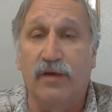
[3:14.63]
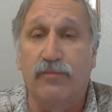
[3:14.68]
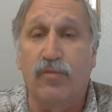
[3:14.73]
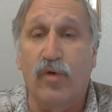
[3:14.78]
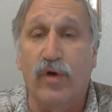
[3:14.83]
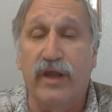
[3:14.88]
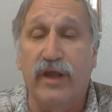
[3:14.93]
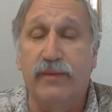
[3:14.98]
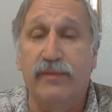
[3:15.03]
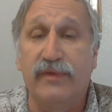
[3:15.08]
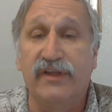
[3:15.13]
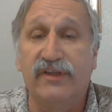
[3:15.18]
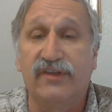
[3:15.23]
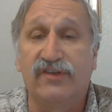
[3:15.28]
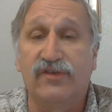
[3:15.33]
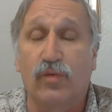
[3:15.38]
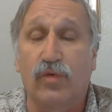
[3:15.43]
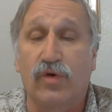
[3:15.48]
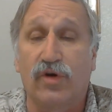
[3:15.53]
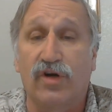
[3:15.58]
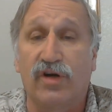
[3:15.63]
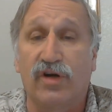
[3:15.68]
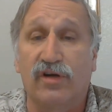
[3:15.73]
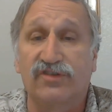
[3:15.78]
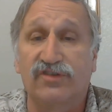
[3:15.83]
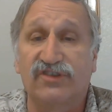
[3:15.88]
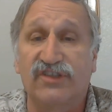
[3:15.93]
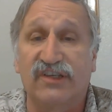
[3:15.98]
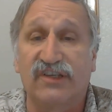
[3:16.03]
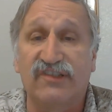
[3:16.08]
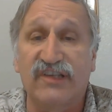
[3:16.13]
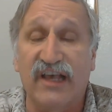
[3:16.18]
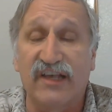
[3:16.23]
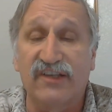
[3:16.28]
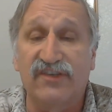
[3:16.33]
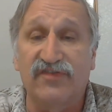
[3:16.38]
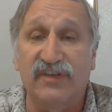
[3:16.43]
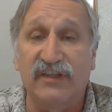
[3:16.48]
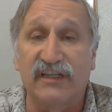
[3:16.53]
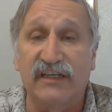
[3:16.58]
appointments were
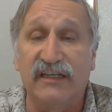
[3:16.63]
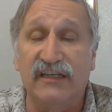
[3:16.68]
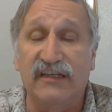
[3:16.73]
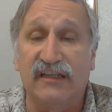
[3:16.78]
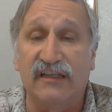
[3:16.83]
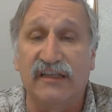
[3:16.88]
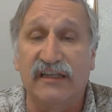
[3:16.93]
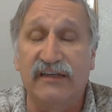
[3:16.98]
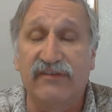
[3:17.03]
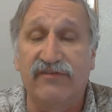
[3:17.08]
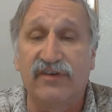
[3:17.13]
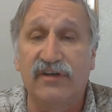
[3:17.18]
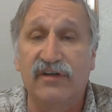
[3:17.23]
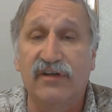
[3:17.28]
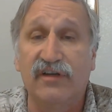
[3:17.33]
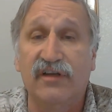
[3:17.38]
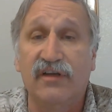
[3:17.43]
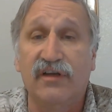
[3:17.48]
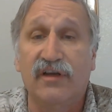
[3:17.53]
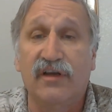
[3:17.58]
successfully delivered.